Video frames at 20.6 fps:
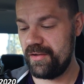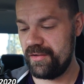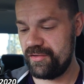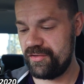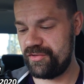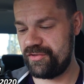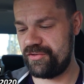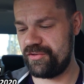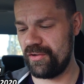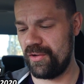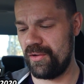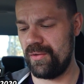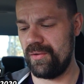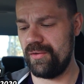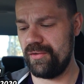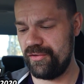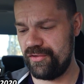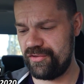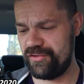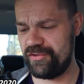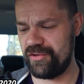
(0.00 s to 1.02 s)

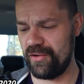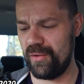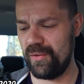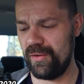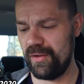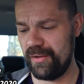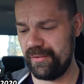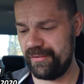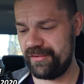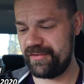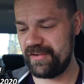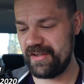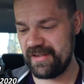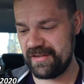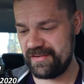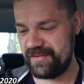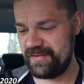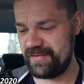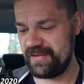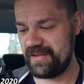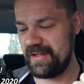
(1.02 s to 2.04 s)

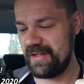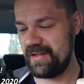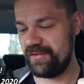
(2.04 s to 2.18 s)
Solosis,